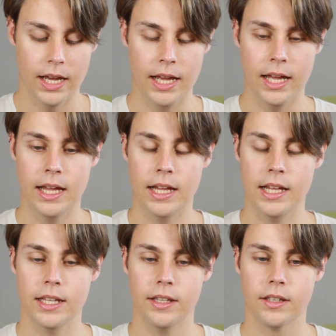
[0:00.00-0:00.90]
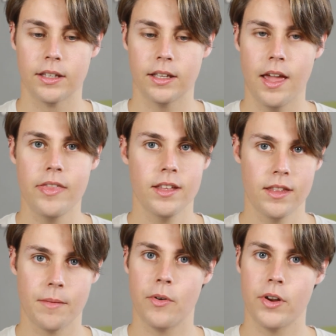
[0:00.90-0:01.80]
and I think
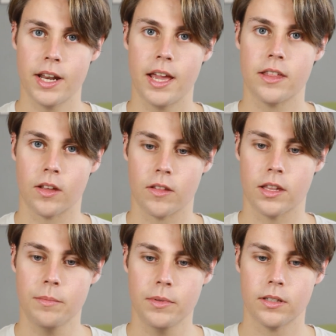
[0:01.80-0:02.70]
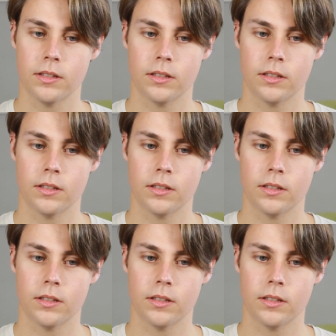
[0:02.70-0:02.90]
it's a very nice concept.